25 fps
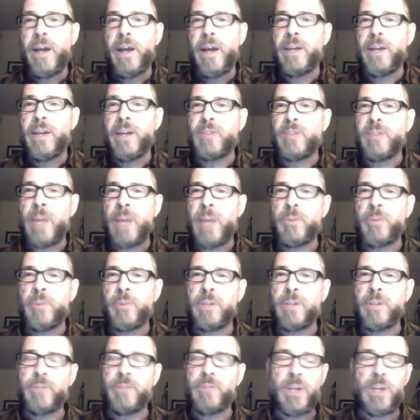examples
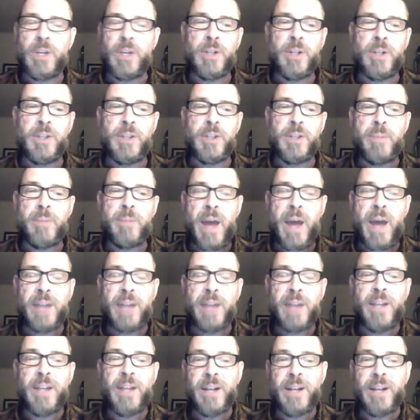of the good, the bad,
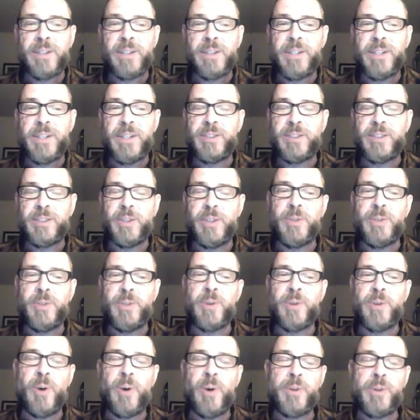the ugly, so you
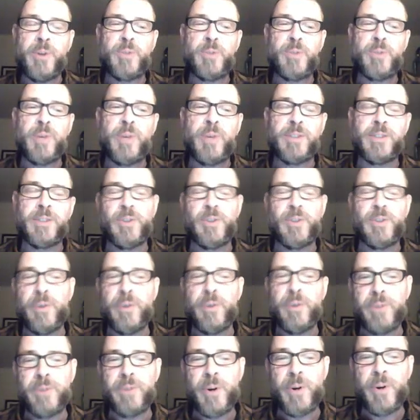know which ones to
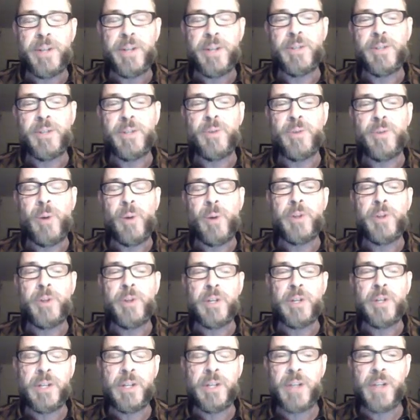avoid and you know what
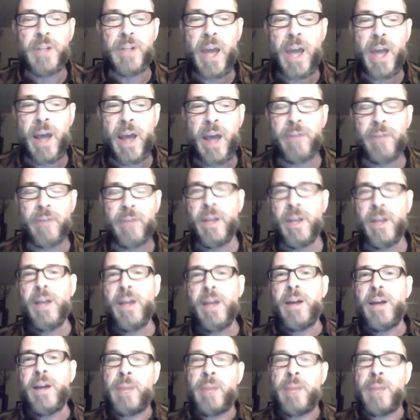you need to have.
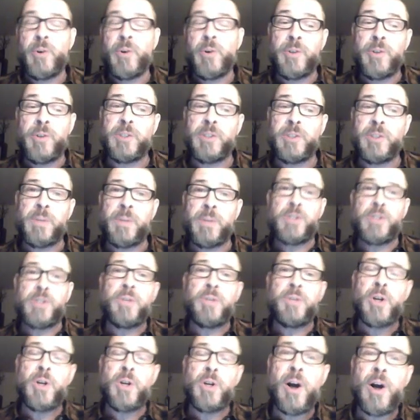And I'm going to
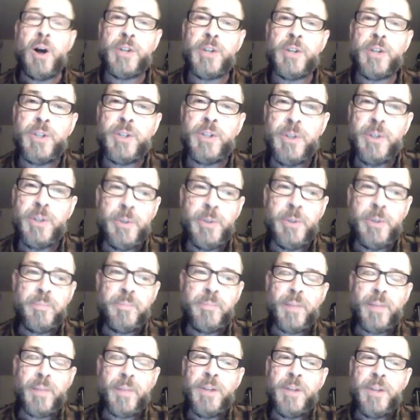especially caution you,
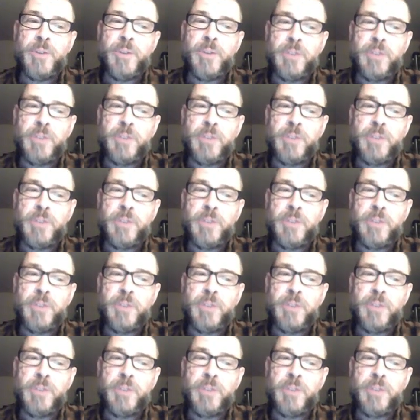and you'll